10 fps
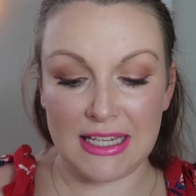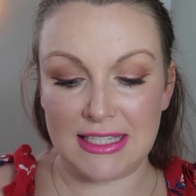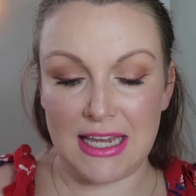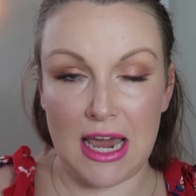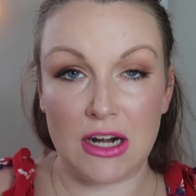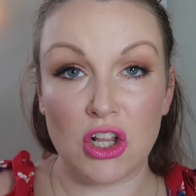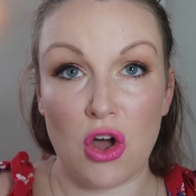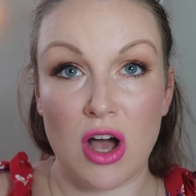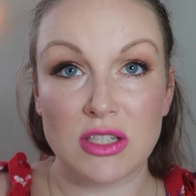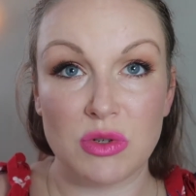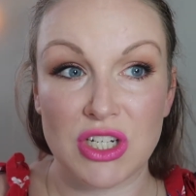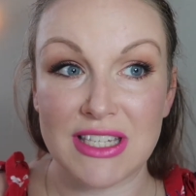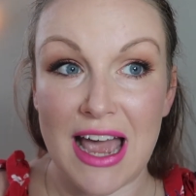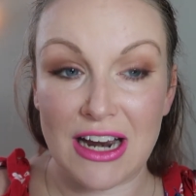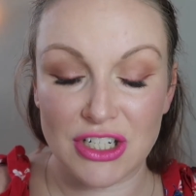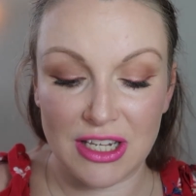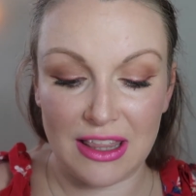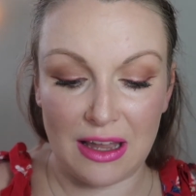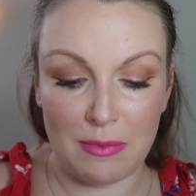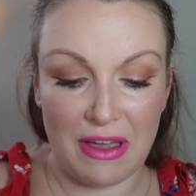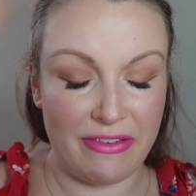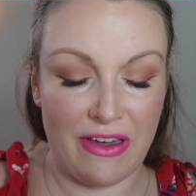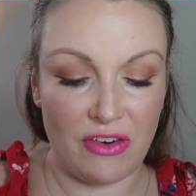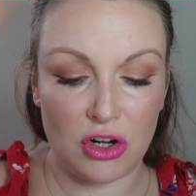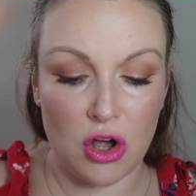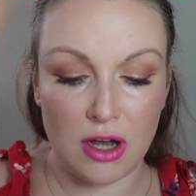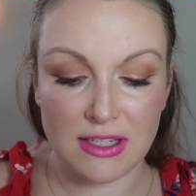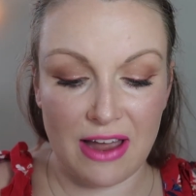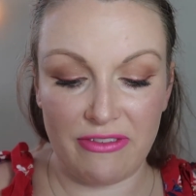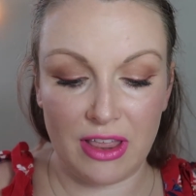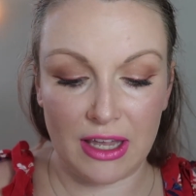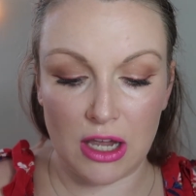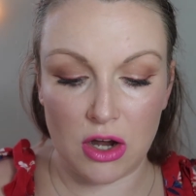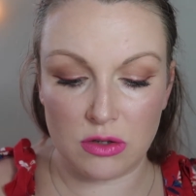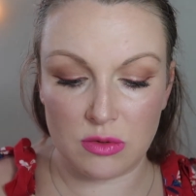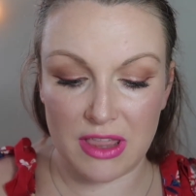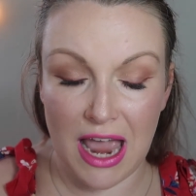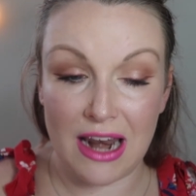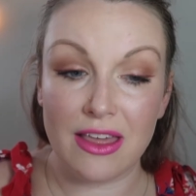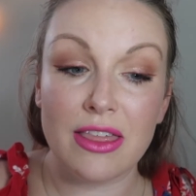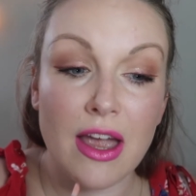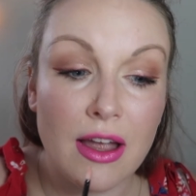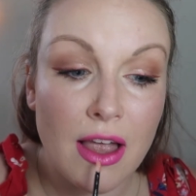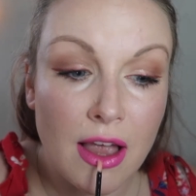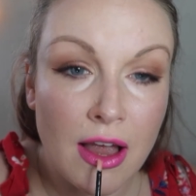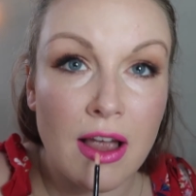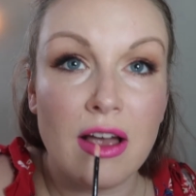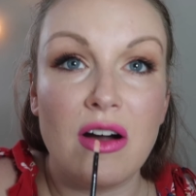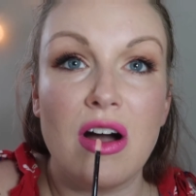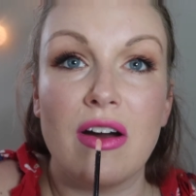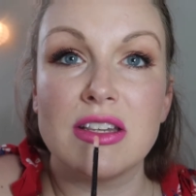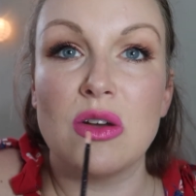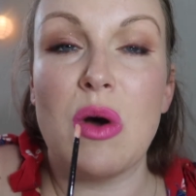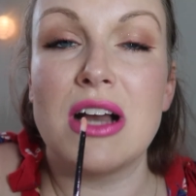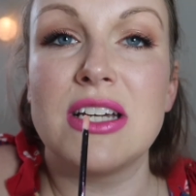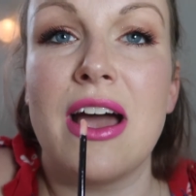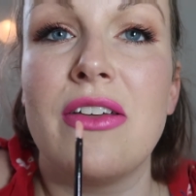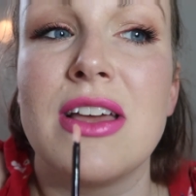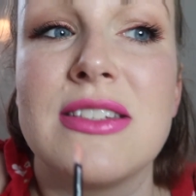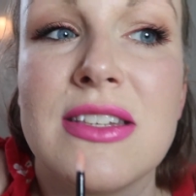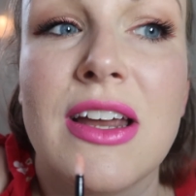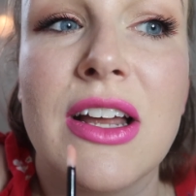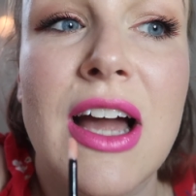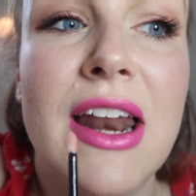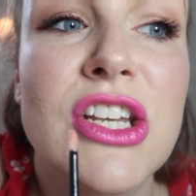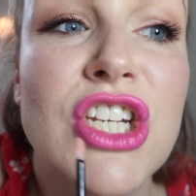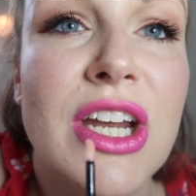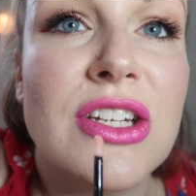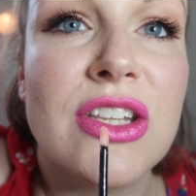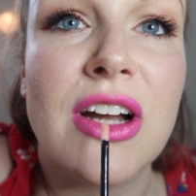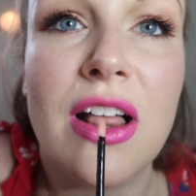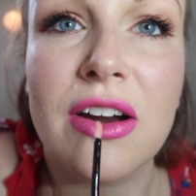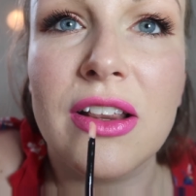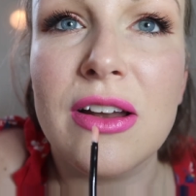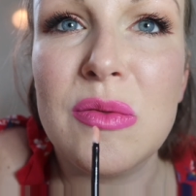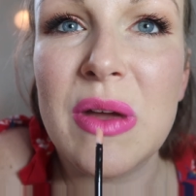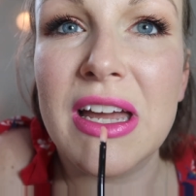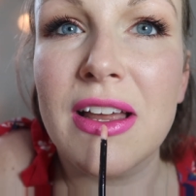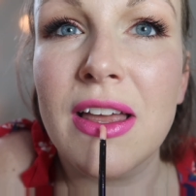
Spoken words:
Sand Gloss, which is actually like my favorite gloss. I feel like it goes with anything. So watch how this is going to kind of change the color a little bit.